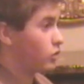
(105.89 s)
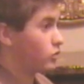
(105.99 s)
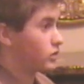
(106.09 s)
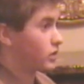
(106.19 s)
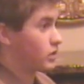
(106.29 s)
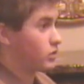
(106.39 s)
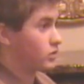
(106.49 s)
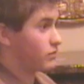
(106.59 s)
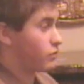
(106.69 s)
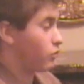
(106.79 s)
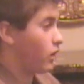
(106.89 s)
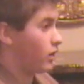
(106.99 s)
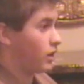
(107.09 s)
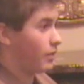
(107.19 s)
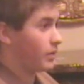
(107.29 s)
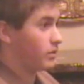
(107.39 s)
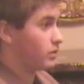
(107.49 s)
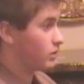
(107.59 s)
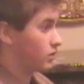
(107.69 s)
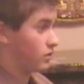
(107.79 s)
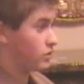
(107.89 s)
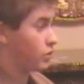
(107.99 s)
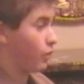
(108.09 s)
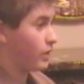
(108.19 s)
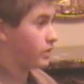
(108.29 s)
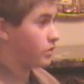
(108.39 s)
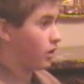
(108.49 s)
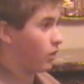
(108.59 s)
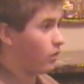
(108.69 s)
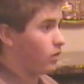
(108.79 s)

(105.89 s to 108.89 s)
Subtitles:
who's going to use it for what? I mean, there's no way you can know.